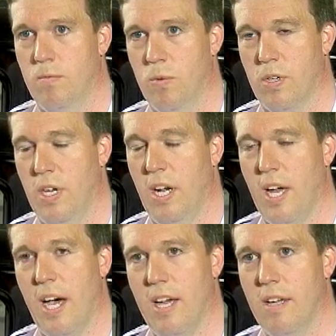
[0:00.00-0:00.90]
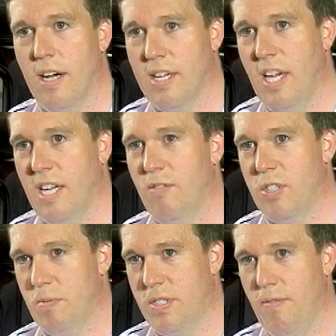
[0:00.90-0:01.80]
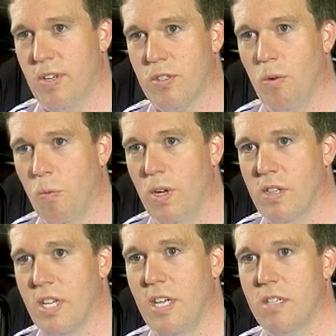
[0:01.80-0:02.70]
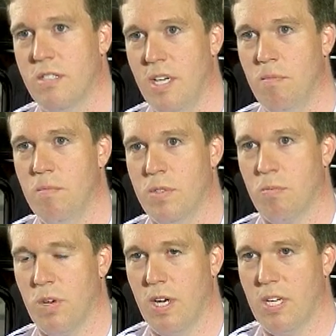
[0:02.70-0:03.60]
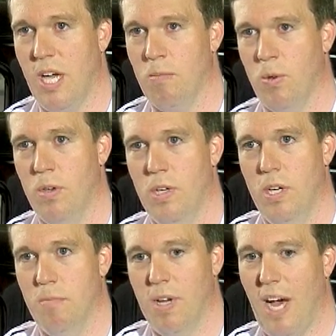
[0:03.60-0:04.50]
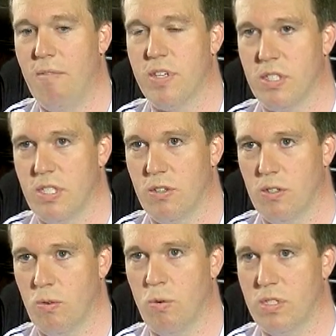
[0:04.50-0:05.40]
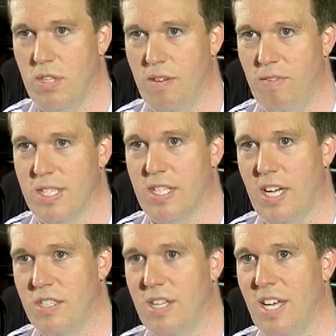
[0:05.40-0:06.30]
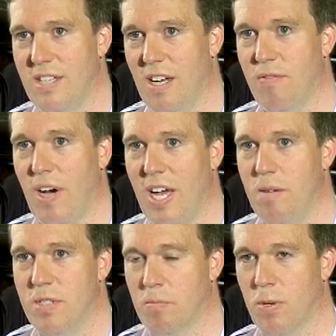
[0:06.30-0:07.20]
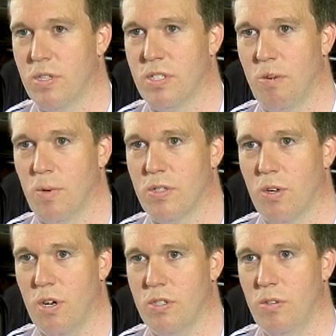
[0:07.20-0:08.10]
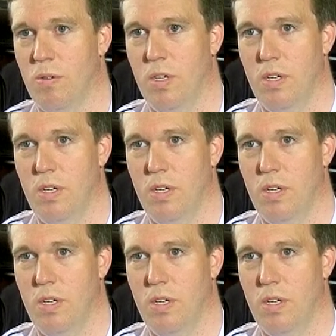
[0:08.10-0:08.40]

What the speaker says: Well, again, I can't give you specifics on what leads them to Brian Campbell, but obviously during the course of the investigation they identify him as a person they want to talk to.